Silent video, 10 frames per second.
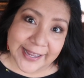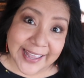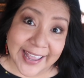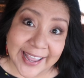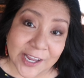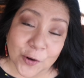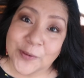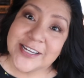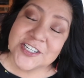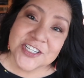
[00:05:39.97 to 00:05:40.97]
aka
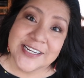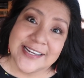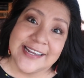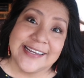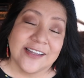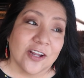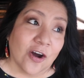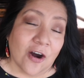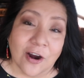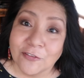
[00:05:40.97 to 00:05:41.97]
Queen G, in the
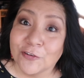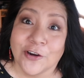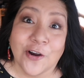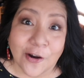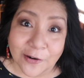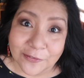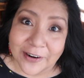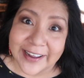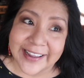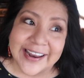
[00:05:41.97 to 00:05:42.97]
car for a car
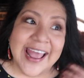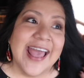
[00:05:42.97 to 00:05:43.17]
ride,